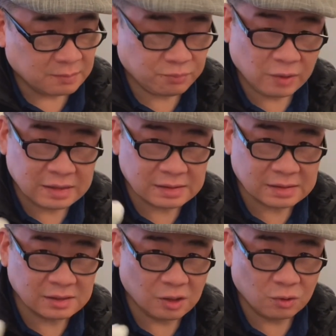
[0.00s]

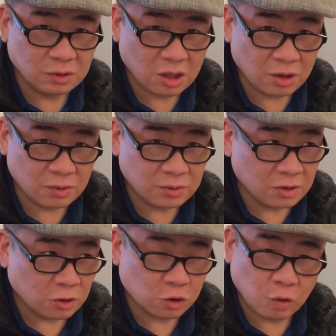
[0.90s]
prices so low,
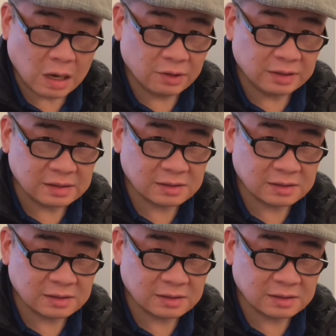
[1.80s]
quality